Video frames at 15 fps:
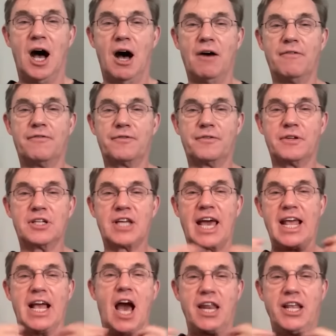of
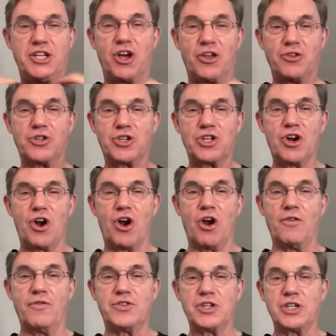getting on each other's
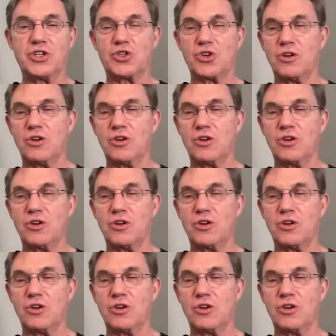nerves and